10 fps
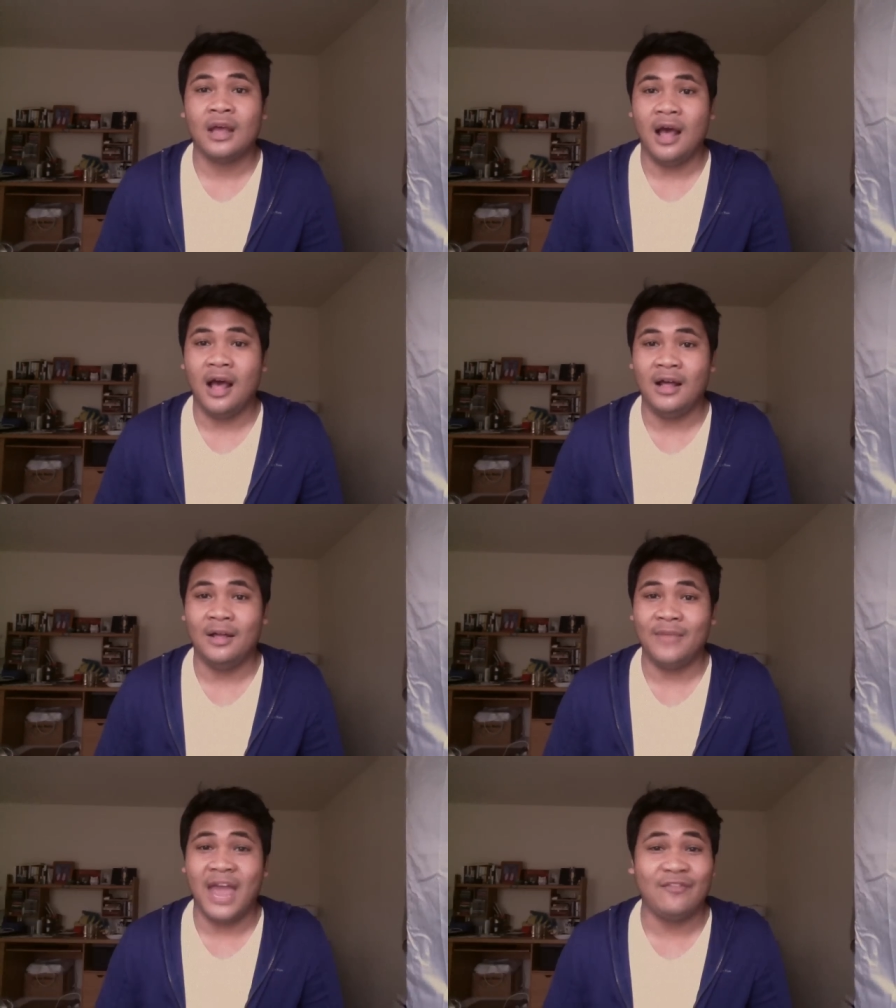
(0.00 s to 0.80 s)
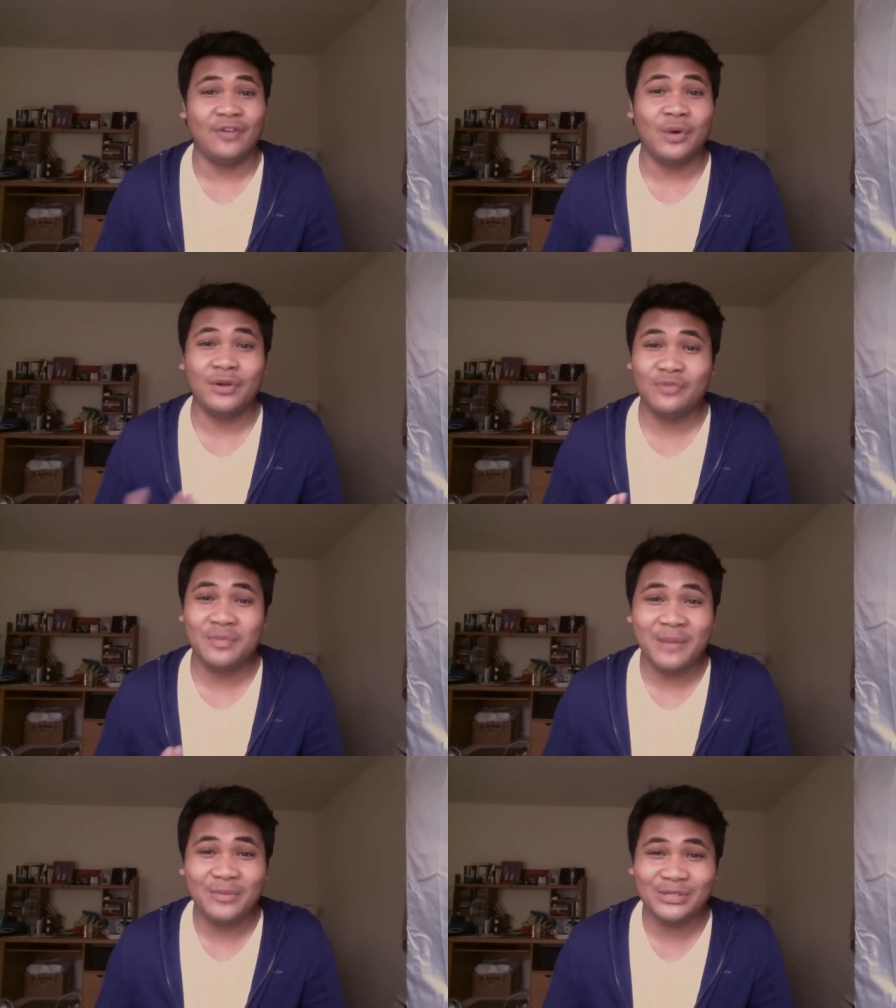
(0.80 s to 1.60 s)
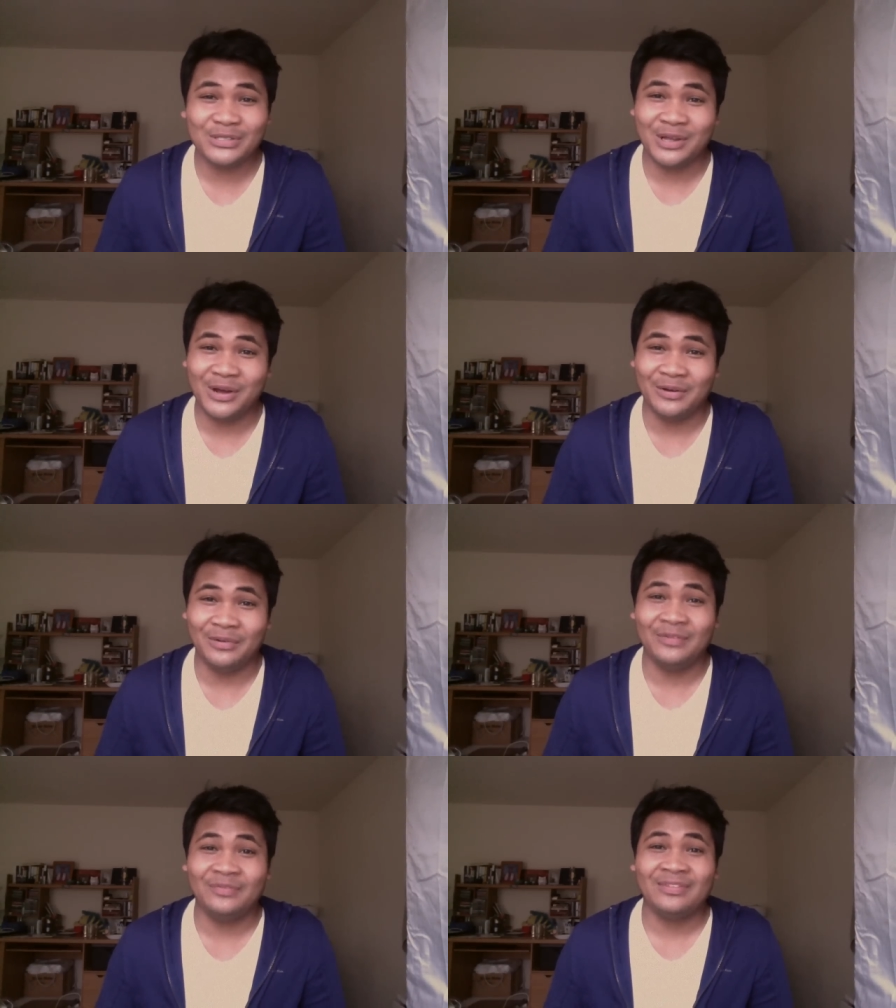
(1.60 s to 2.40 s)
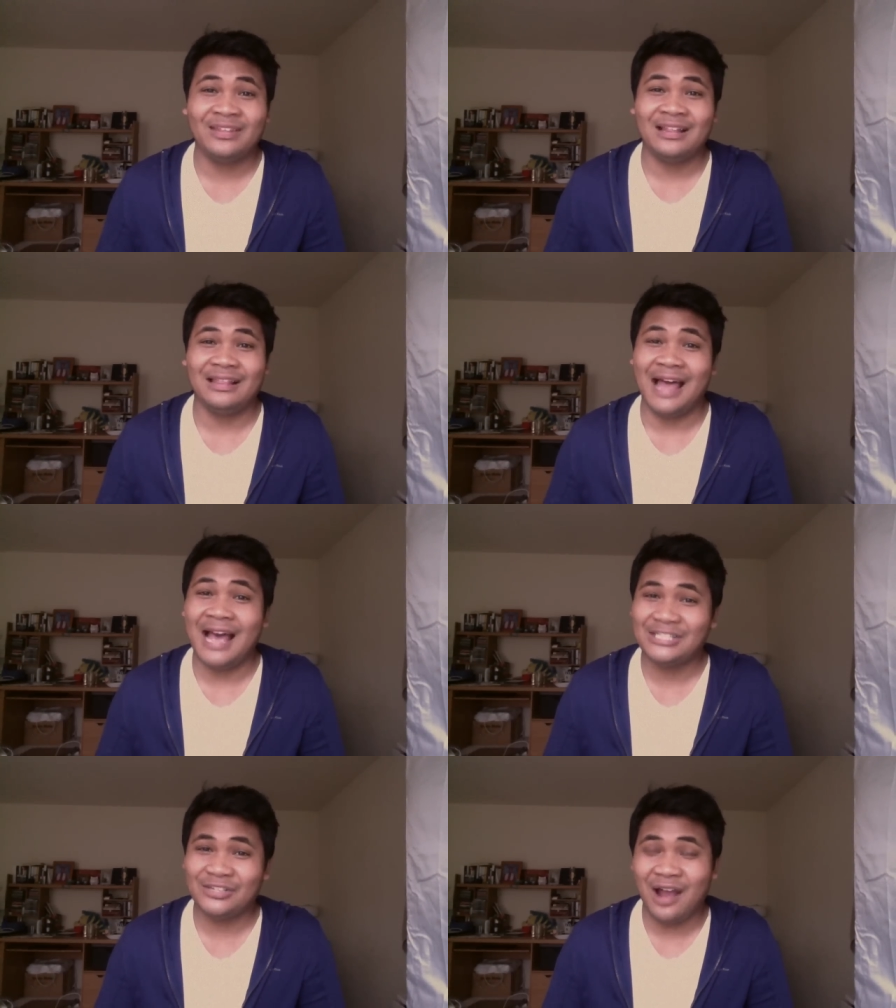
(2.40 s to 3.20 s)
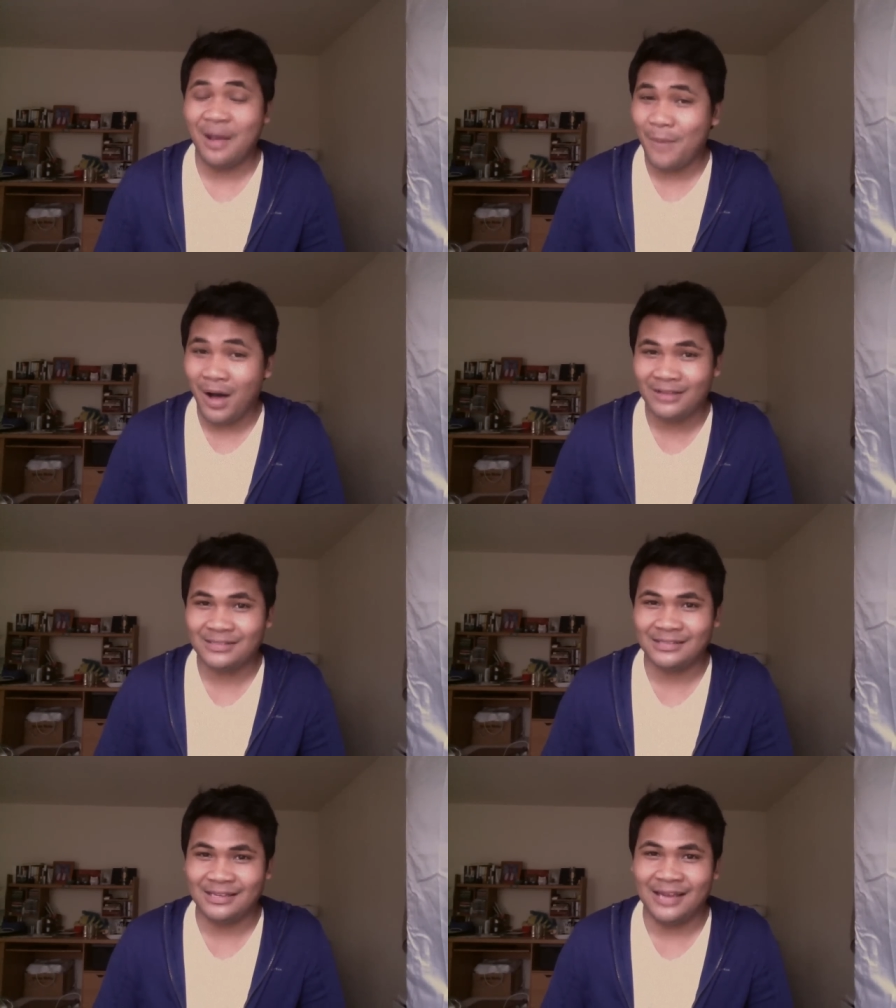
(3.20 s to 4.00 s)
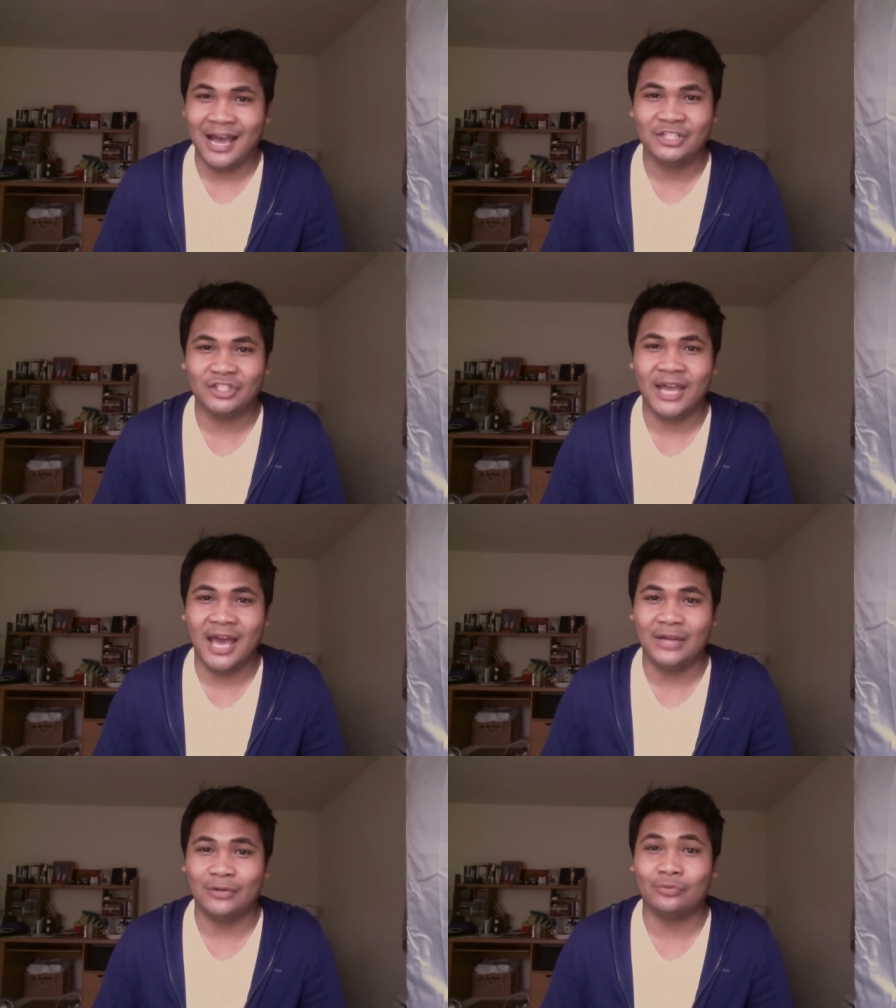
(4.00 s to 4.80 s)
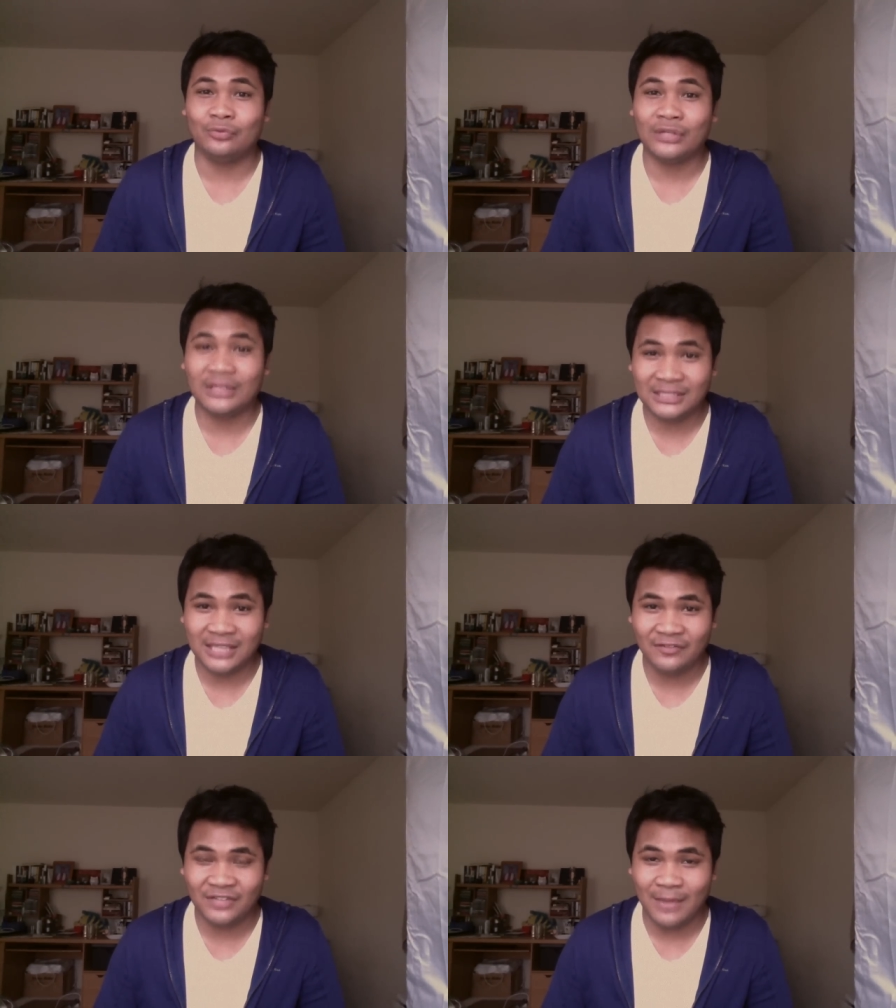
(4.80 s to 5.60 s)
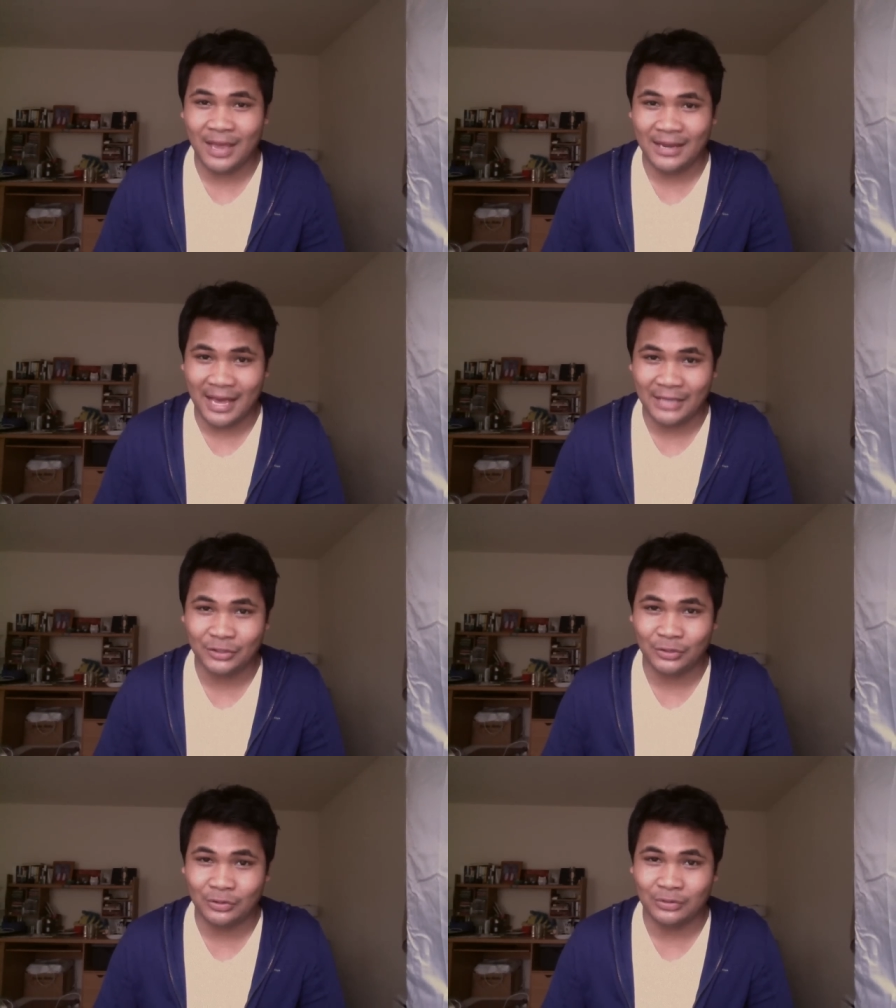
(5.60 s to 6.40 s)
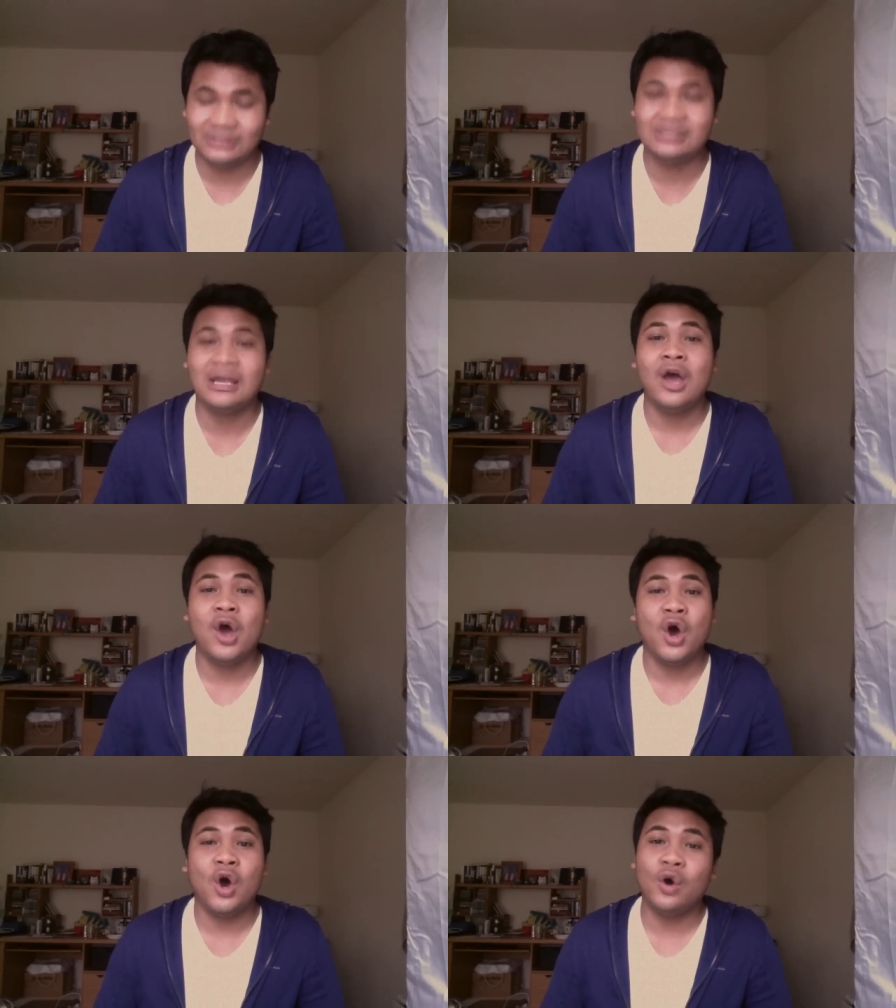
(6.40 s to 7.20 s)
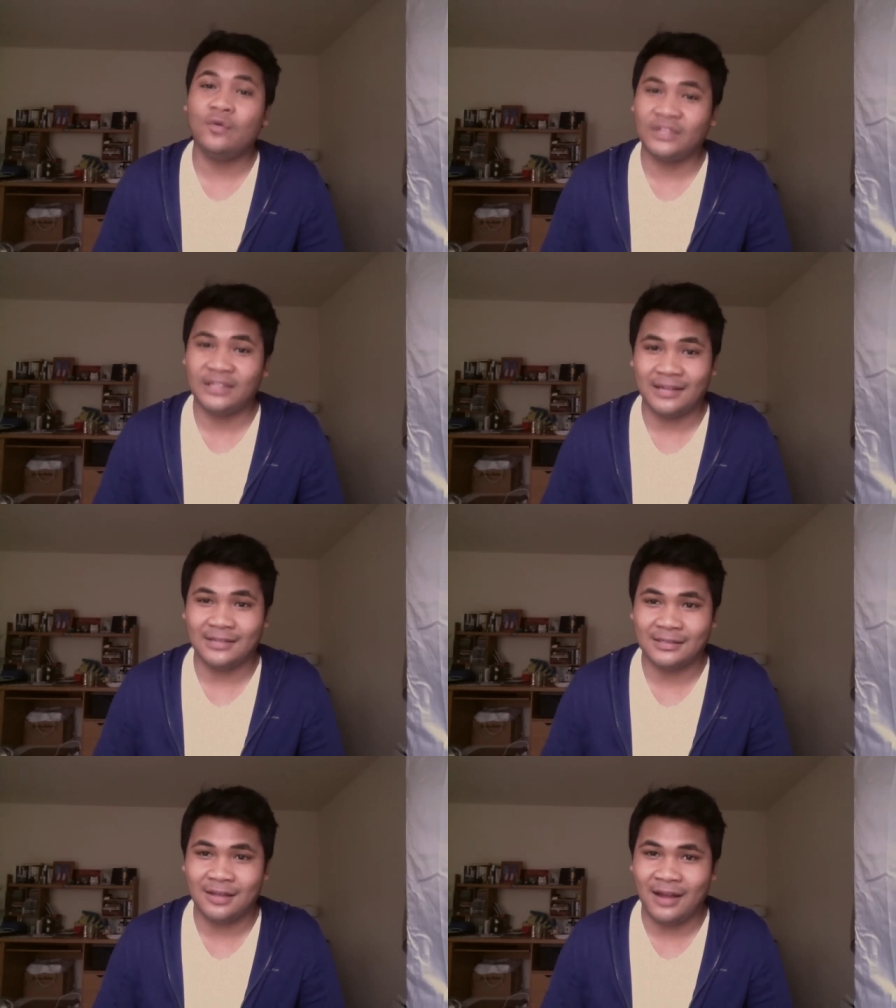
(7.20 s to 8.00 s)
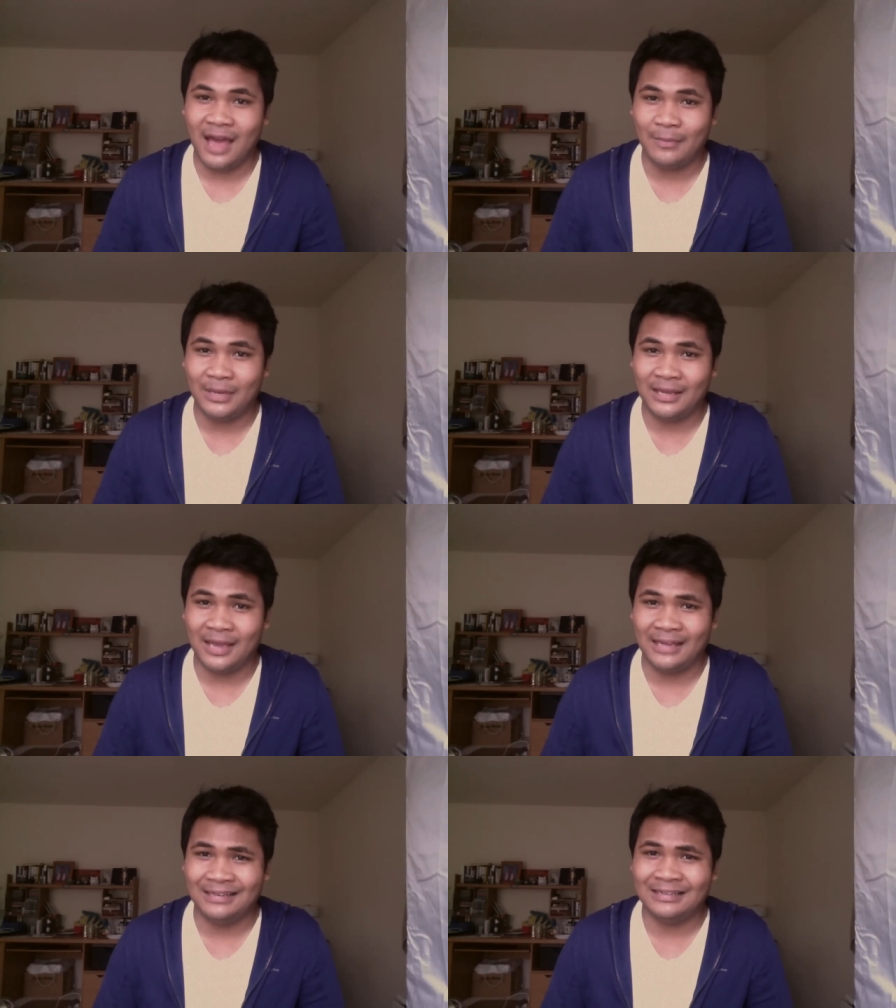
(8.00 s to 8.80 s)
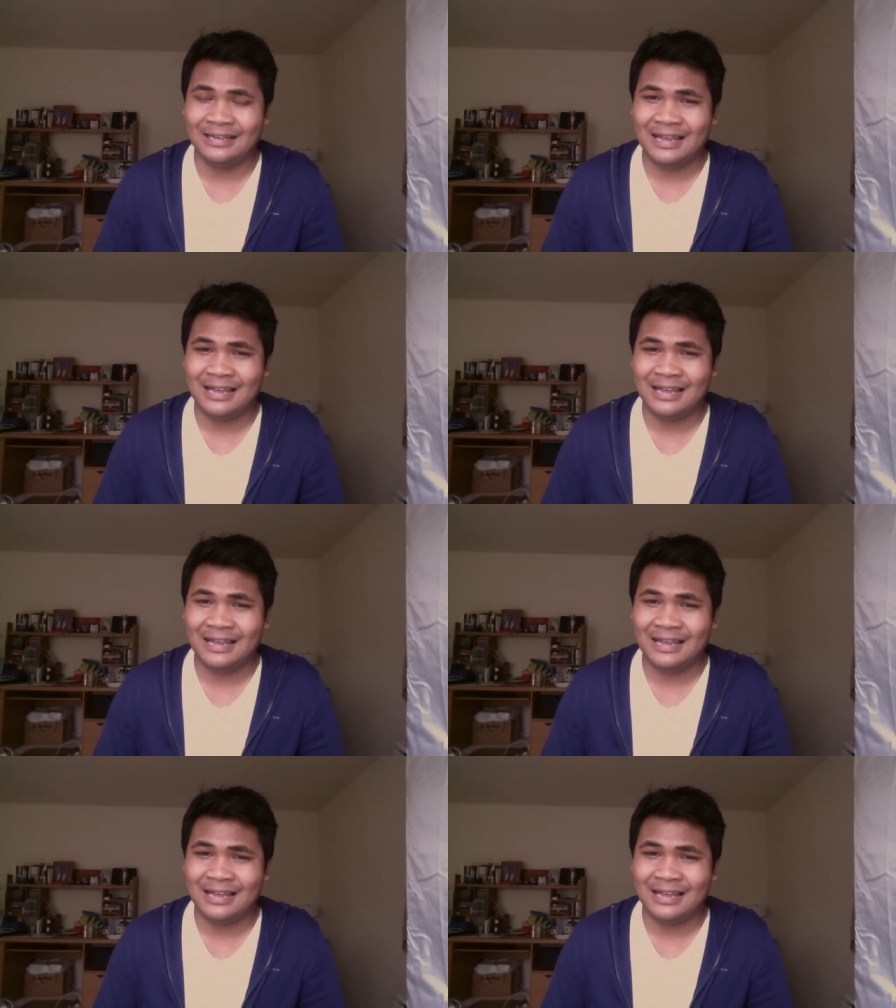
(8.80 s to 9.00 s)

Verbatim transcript: Everyone remembers though, last year at Boston, Ashley had a really tough time at nationals. Hopefully that does not happen again.